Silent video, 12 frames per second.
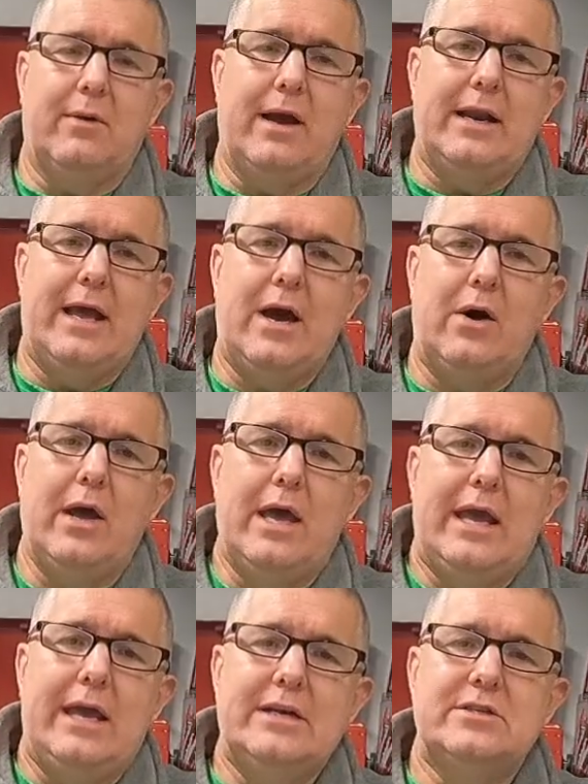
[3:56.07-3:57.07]
right now,
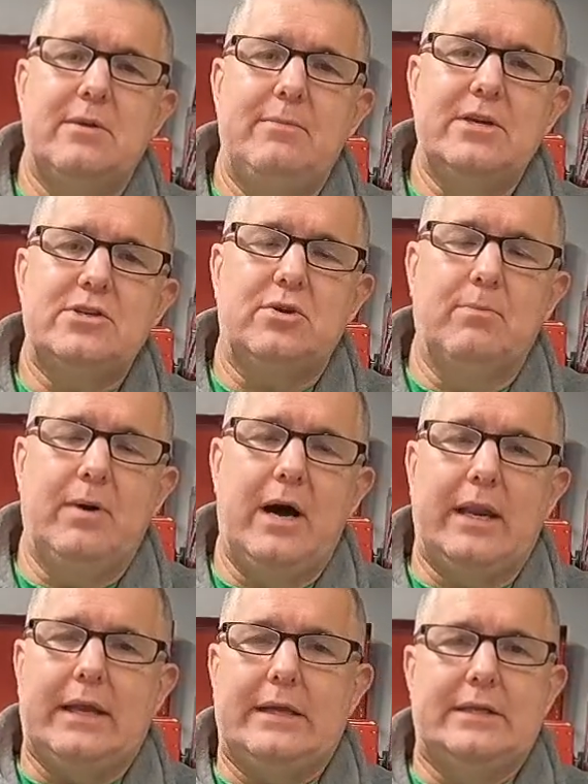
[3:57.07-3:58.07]
is the Mr.
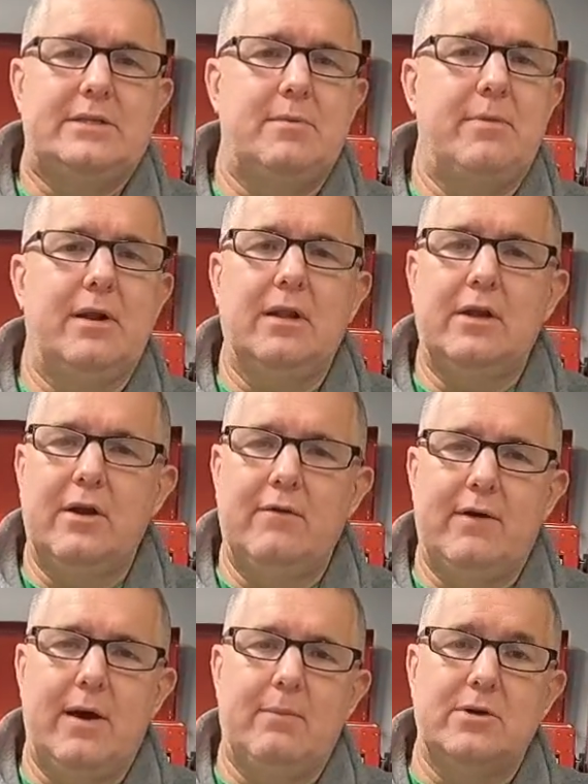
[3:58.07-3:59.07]
Buddy. It's the middle of
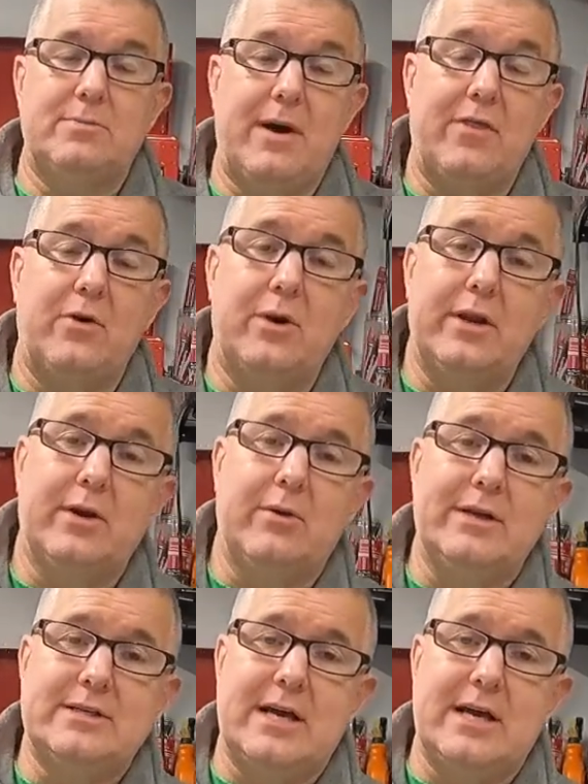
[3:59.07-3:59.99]
November, it's about 30 degrees